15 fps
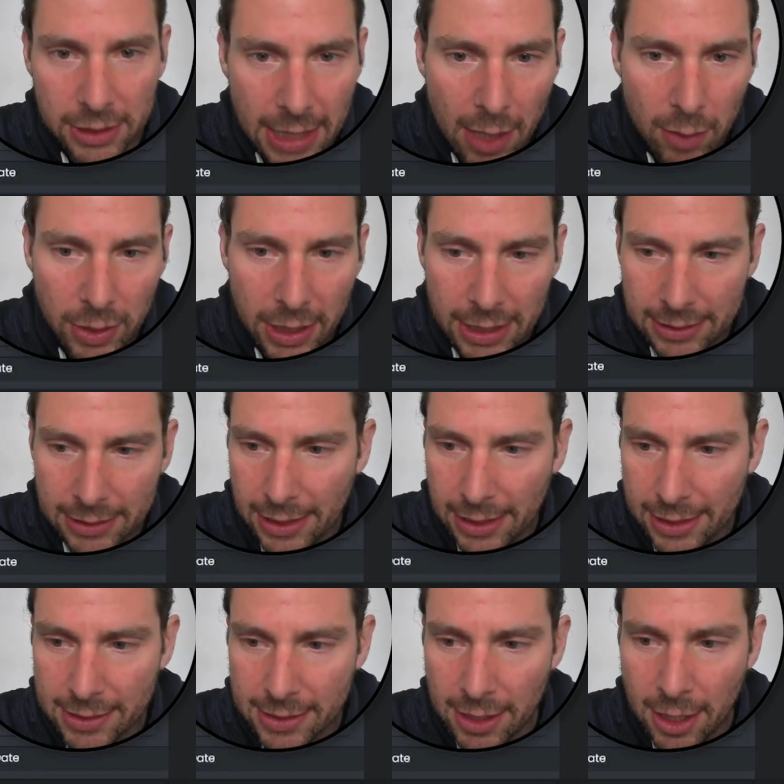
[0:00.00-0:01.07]
down in the
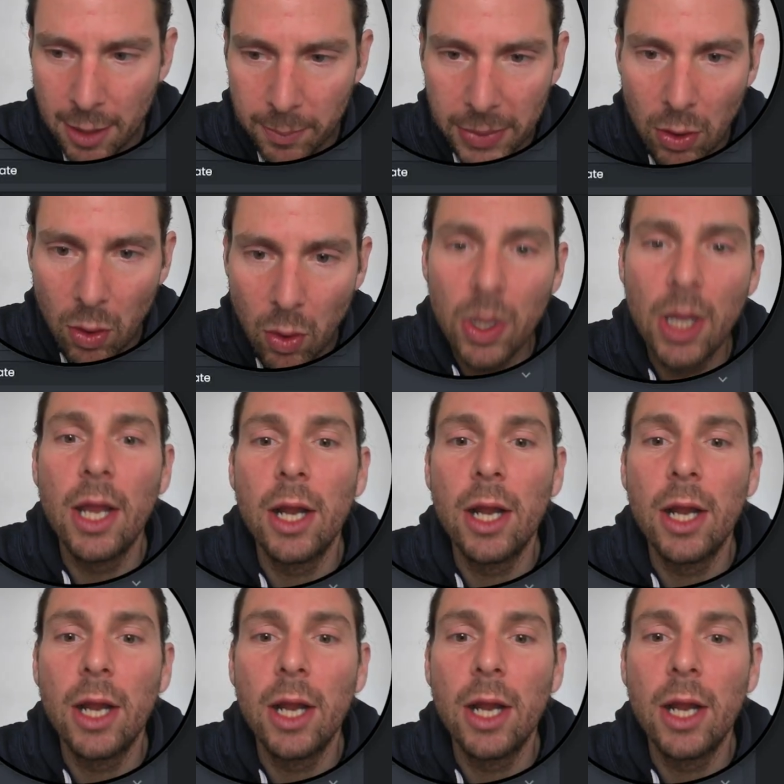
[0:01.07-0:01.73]
links below.